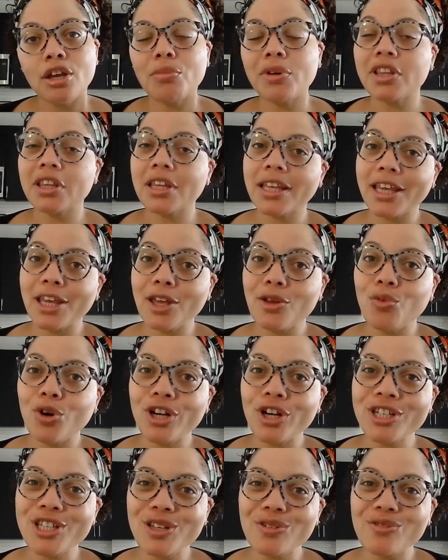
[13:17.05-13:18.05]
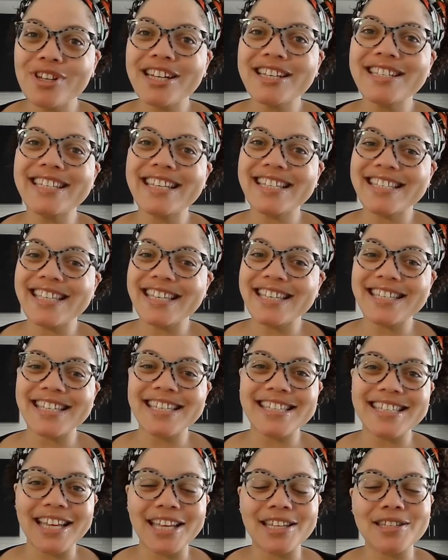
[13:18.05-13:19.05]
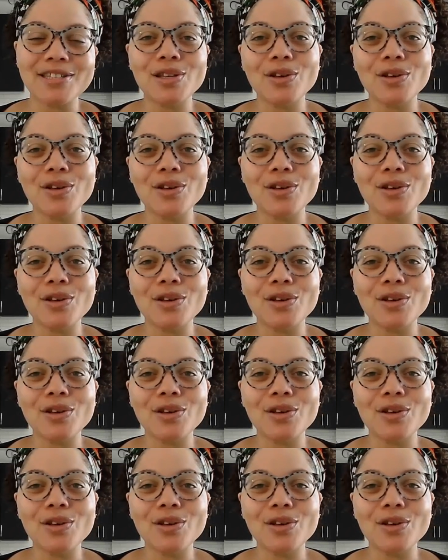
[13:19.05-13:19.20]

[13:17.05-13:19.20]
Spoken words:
But the key word to it is consistency.